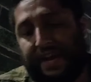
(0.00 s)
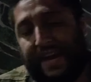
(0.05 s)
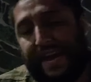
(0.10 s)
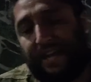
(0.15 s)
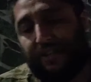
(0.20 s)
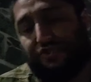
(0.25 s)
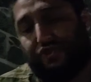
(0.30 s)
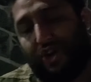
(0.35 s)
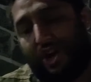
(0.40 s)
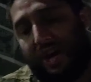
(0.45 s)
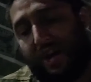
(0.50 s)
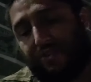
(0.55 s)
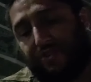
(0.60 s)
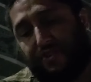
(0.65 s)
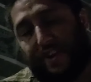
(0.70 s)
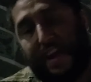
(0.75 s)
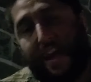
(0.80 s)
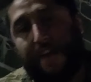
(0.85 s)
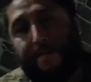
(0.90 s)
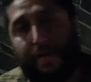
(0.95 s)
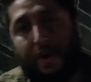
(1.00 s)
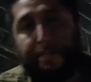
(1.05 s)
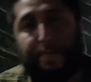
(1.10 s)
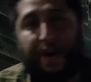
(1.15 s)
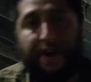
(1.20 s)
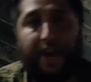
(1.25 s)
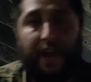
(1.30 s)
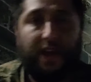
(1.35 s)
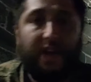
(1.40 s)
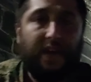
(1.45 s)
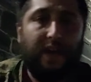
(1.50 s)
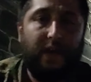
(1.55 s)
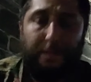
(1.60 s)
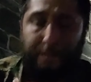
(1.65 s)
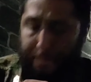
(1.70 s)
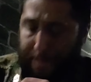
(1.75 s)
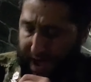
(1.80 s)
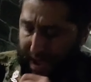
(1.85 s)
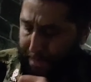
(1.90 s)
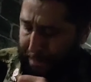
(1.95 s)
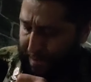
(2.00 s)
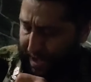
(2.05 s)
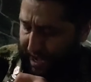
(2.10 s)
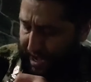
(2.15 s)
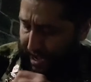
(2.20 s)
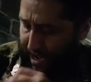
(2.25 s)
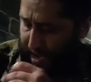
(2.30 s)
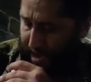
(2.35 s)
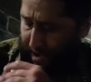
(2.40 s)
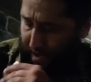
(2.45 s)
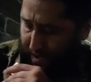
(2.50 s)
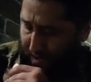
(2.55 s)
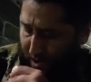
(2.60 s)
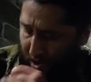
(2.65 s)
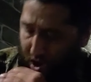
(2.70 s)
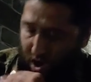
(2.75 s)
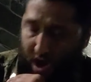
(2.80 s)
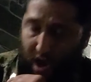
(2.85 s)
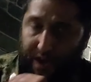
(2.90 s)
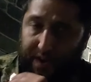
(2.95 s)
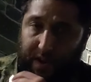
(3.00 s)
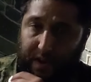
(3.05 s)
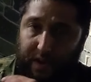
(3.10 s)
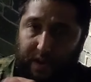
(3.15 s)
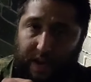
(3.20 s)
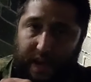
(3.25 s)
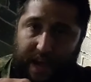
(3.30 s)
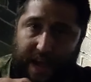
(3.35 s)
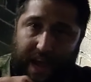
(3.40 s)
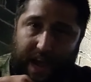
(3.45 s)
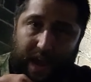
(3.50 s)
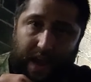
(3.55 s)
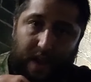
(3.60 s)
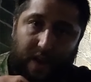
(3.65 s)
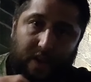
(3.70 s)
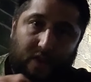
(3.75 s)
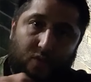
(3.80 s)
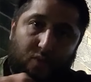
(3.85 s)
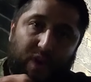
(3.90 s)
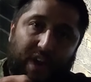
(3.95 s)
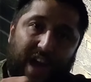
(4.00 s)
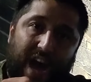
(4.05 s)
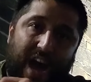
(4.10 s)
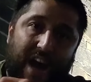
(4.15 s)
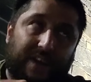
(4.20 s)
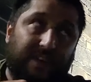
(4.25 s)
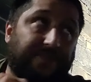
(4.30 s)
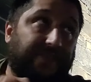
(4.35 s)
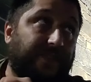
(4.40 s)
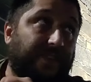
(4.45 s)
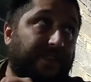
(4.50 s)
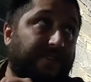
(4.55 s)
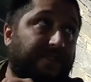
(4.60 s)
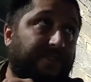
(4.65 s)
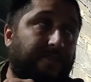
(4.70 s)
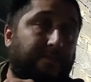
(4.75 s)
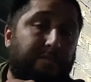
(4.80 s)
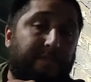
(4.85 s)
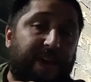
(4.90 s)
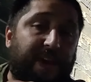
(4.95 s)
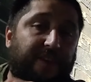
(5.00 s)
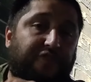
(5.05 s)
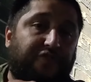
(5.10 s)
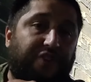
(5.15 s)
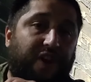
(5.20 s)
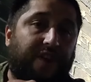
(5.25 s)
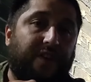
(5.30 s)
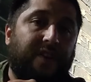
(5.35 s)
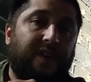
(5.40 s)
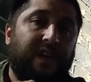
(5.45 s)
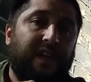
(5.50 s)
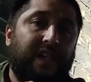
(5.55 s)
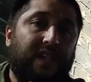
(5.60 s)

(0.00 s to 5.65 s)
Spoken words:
had judged everybody by being on a reconnaissance mission,